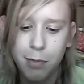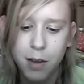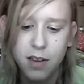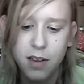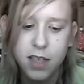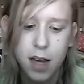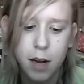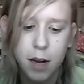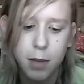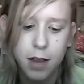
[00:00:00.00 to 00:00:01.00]
a
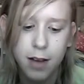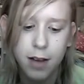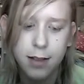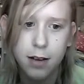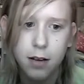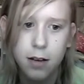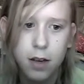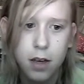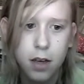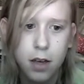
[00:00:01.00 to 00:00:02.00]
time in like
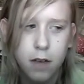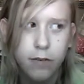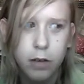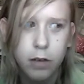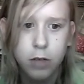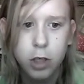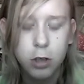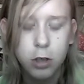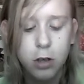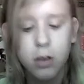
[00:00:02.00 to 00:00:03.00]
the
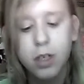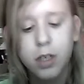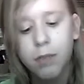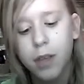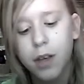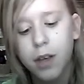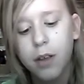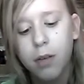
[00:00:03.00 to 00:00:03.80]
future or something,